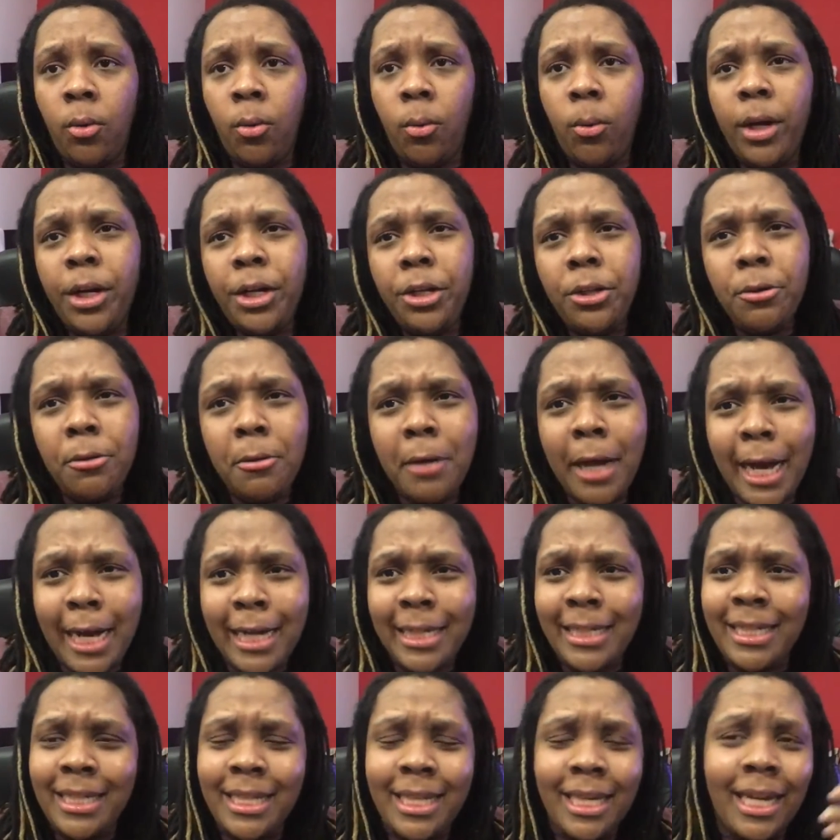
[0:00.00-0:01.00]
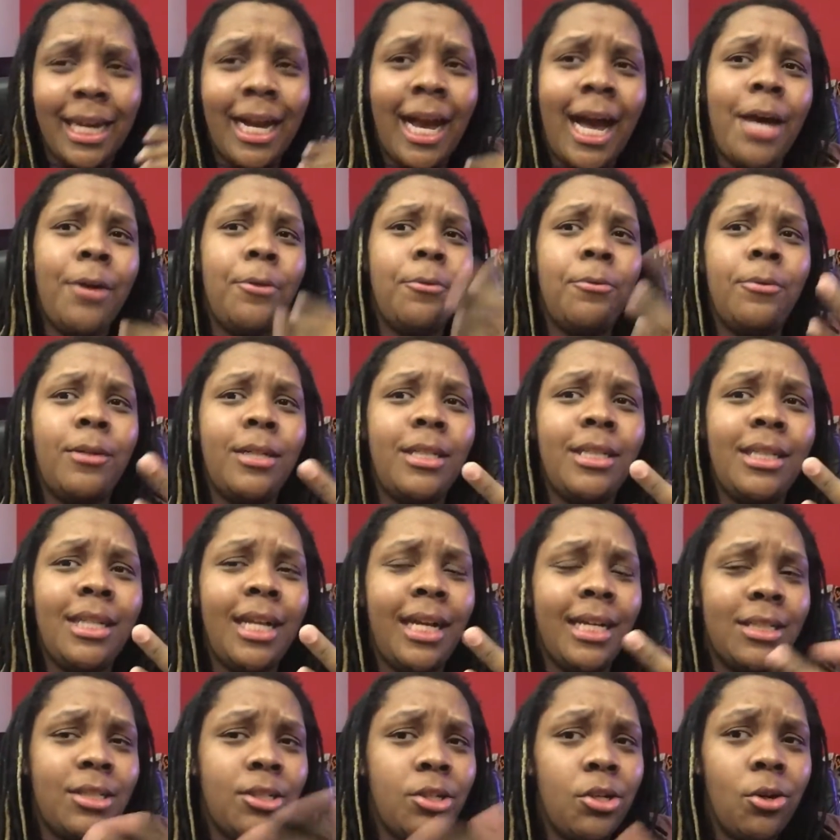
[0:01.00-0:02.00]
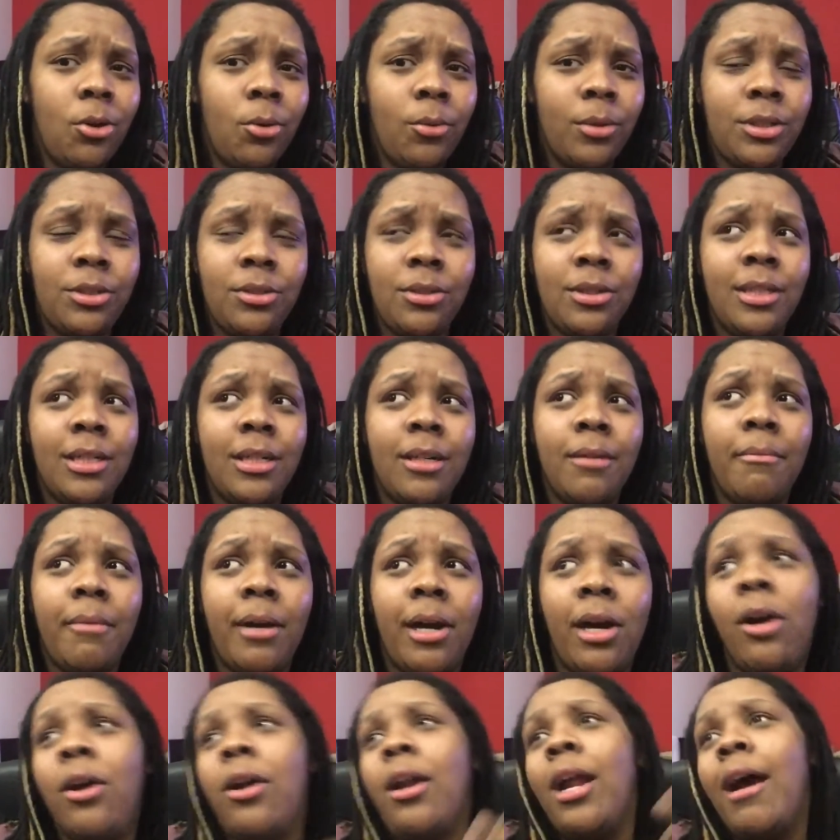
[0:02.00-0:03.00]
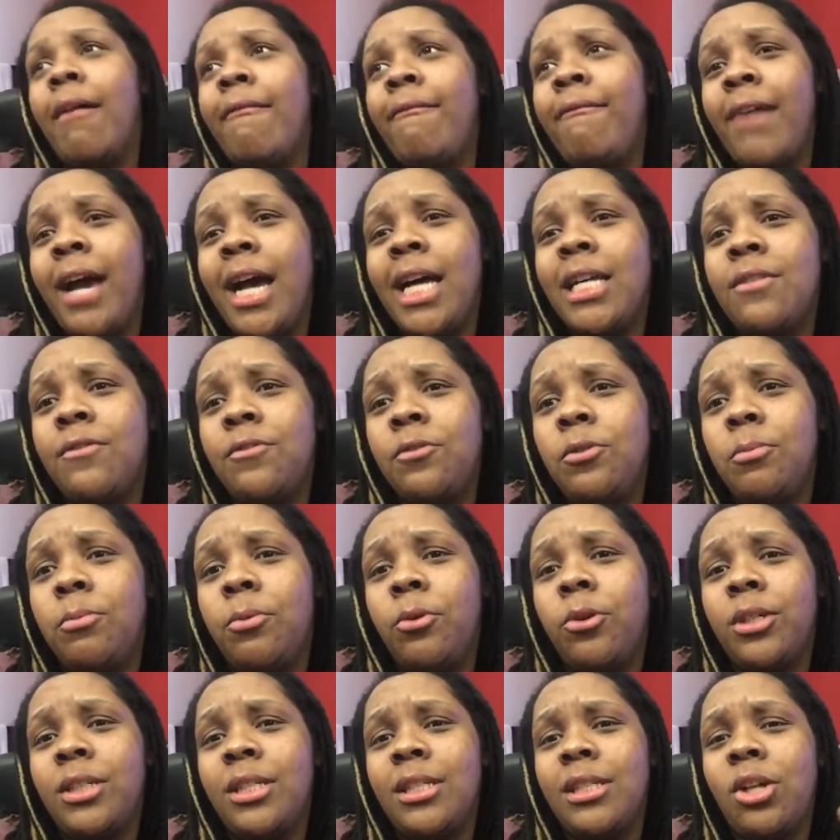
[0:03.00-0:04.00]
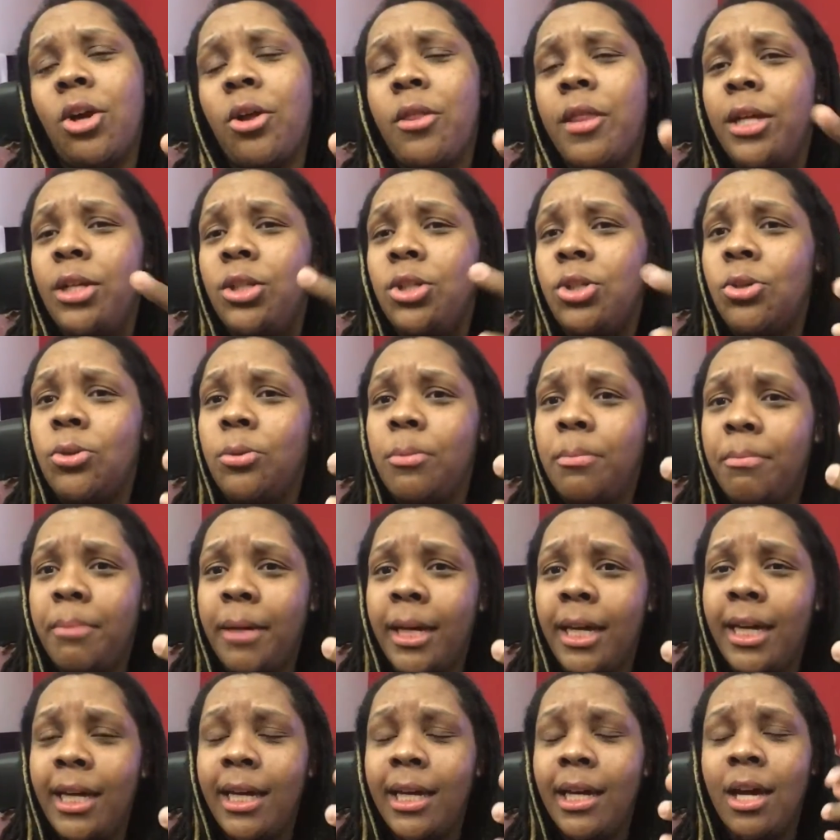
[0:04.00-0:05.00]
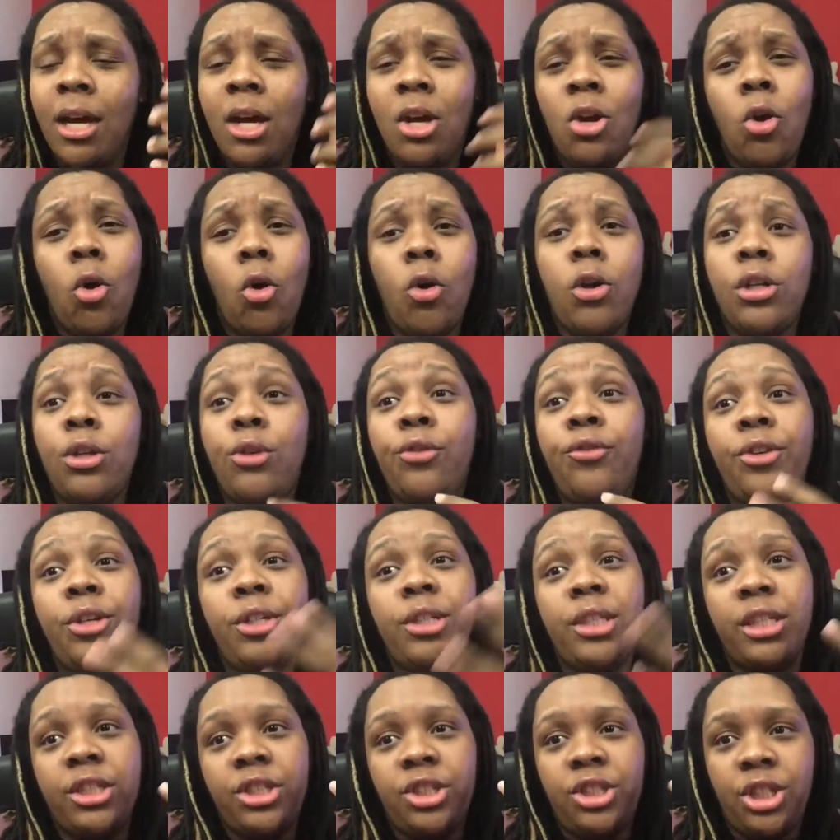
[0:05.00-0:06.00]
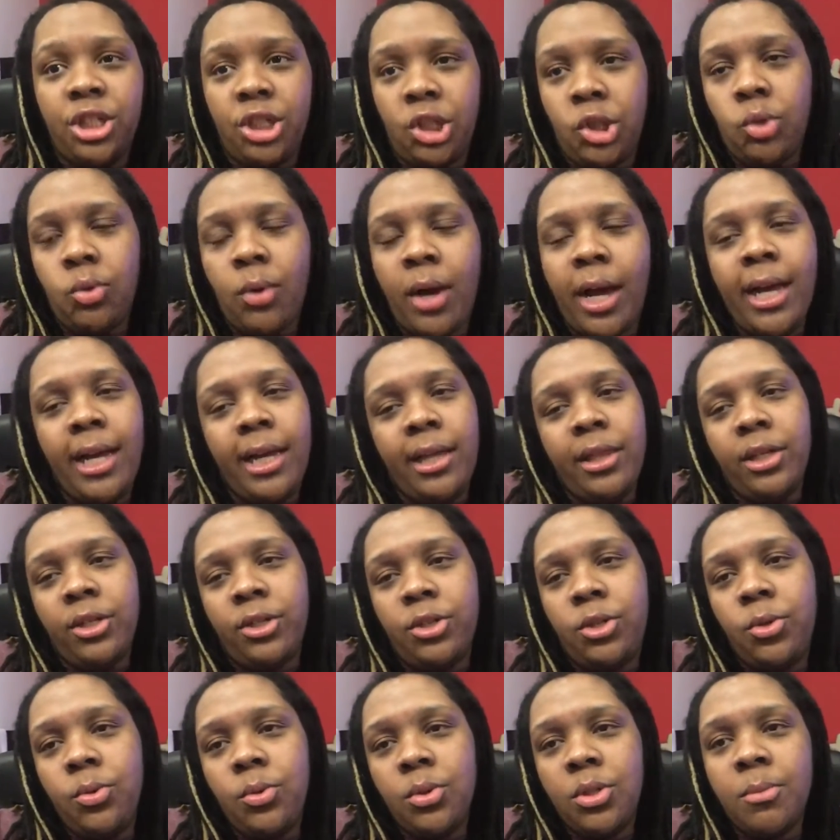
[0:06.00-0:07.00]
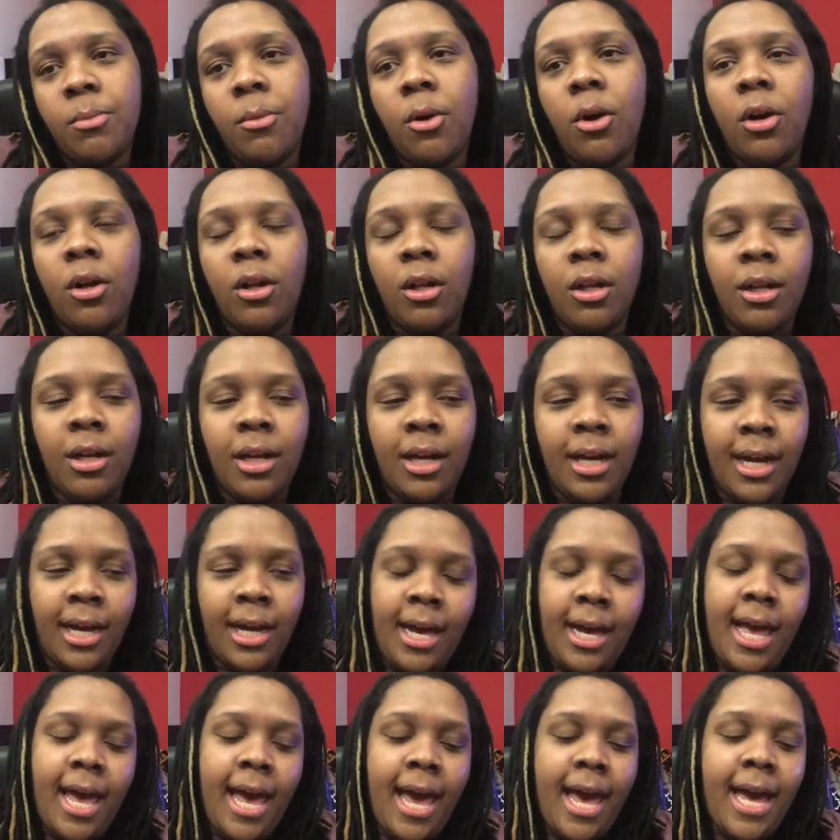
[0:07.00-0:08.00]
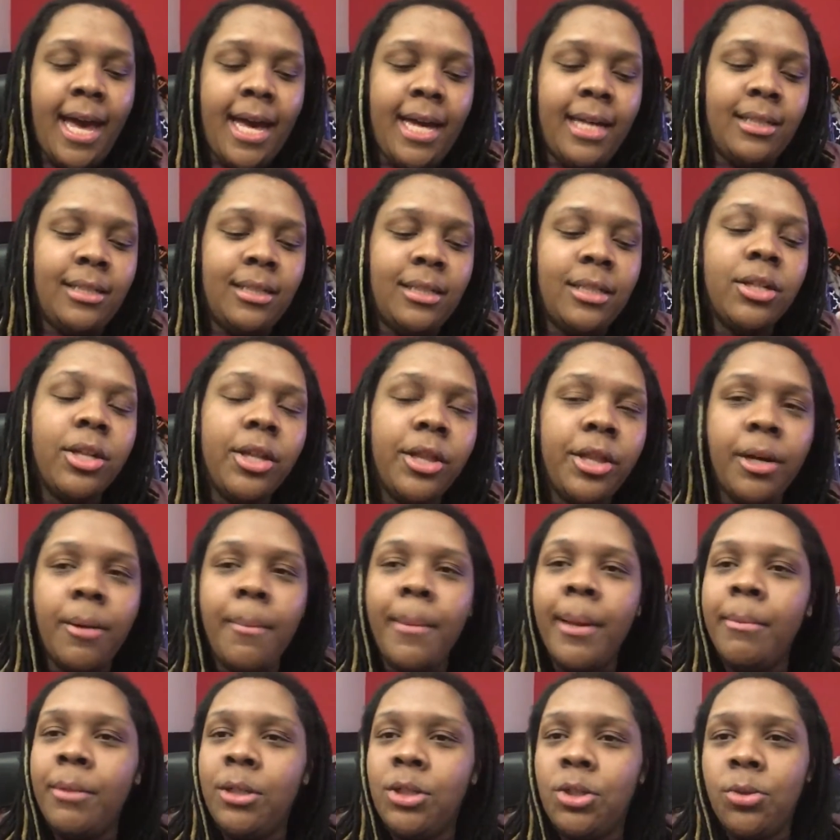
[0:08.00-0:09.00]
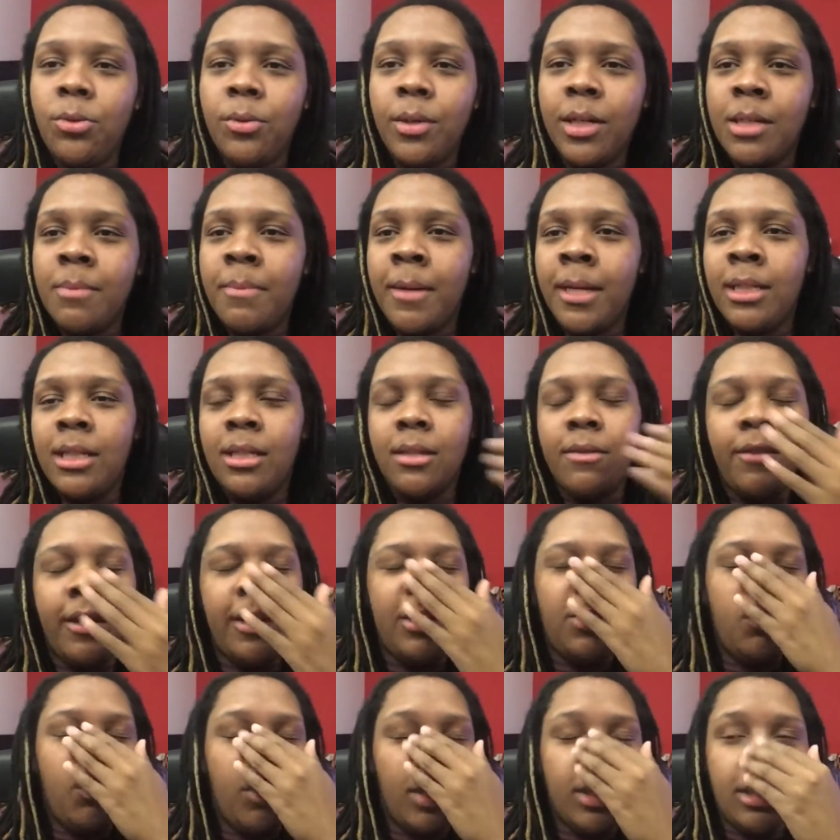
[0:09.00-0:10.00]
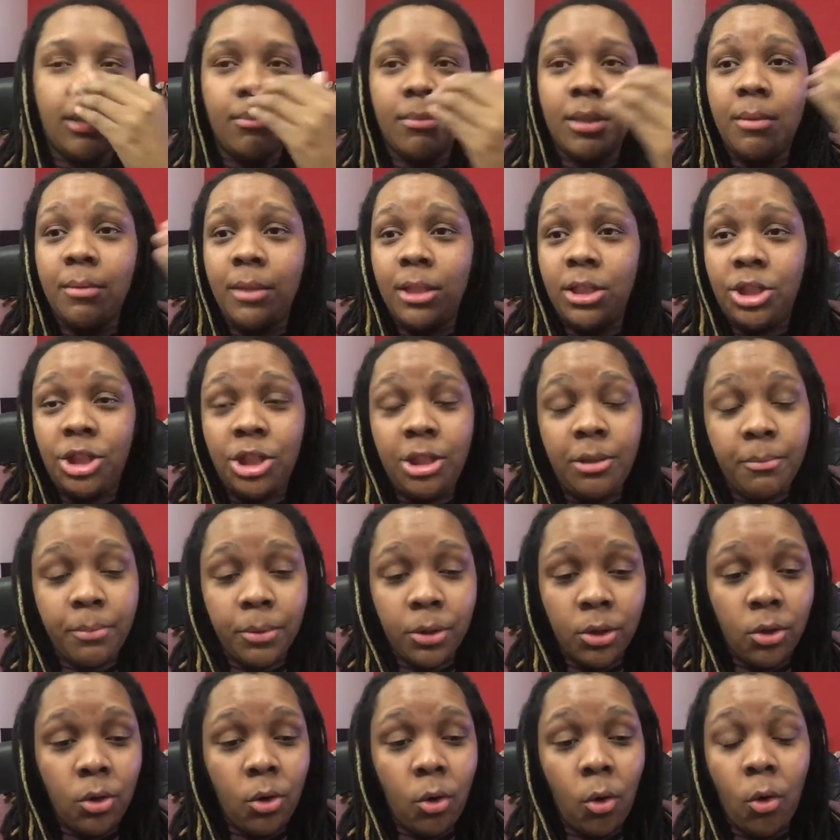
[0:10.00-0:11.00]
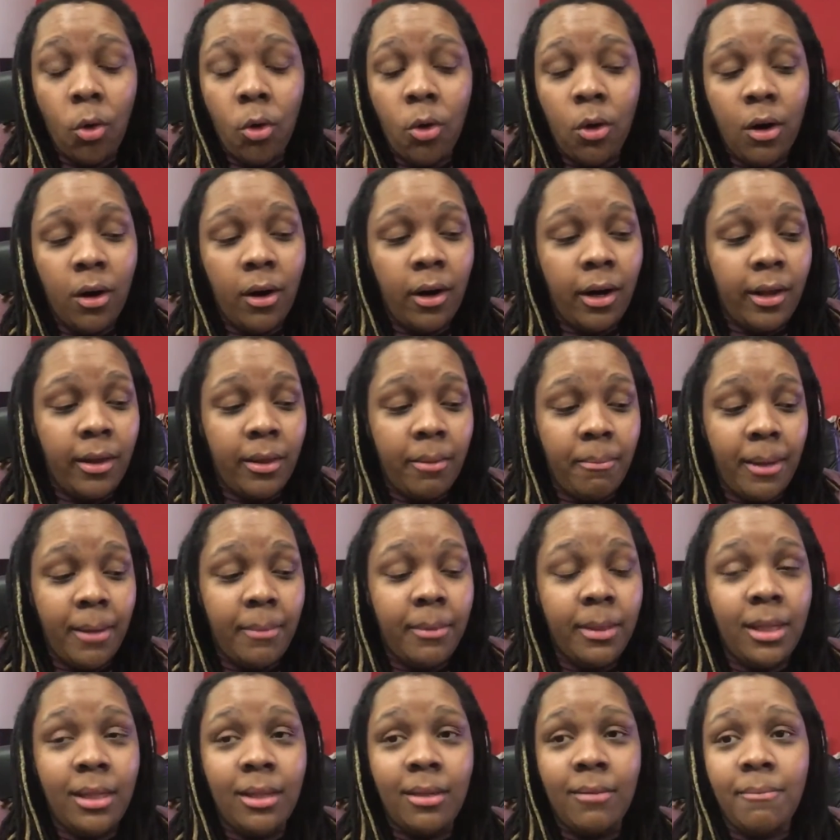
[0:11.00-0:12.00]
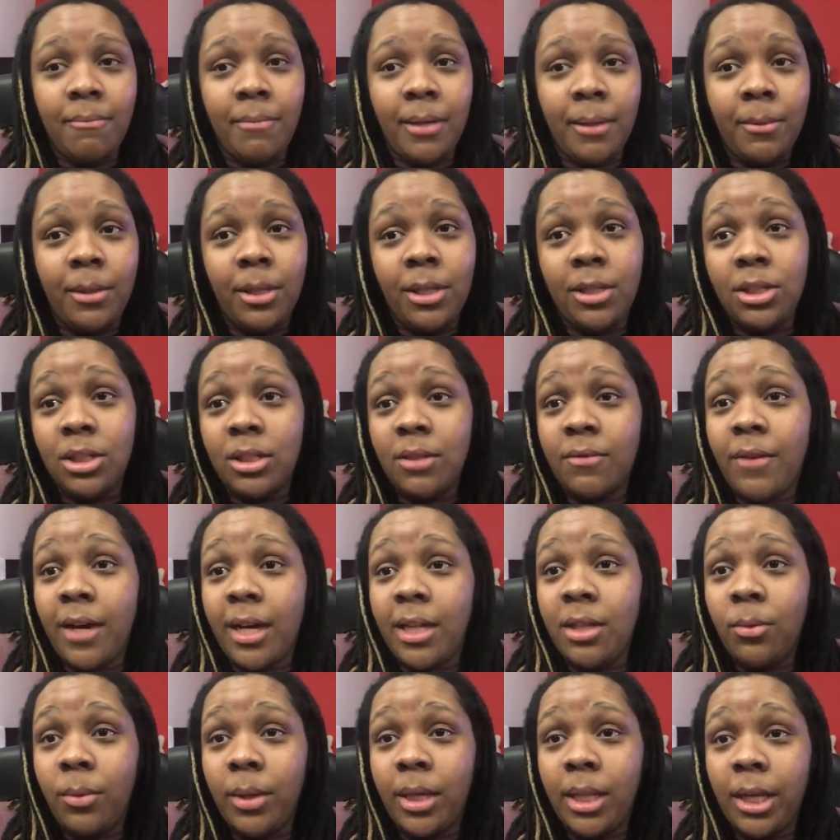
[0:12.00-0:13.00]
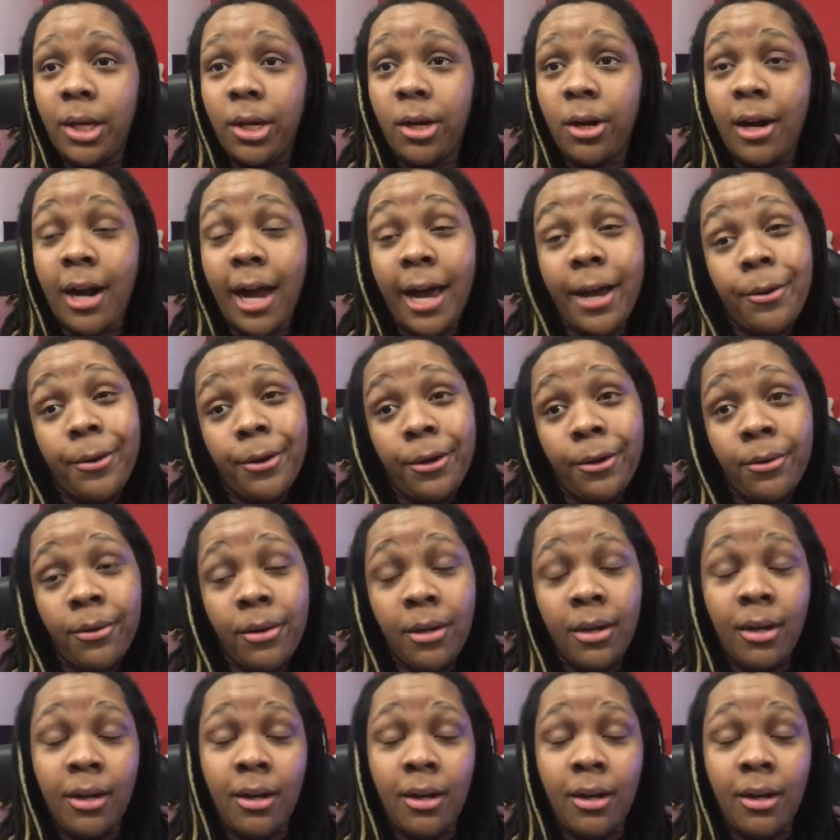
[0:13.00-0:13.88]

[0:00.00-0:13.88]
What do you guys think? I'd really like to know what you think about fast food portions. Are they too big, or do you feel they're just right and they're too small and they're maybe too expensive and you want them to be cheaper, or maybe they're just fine the way they are? I don't know.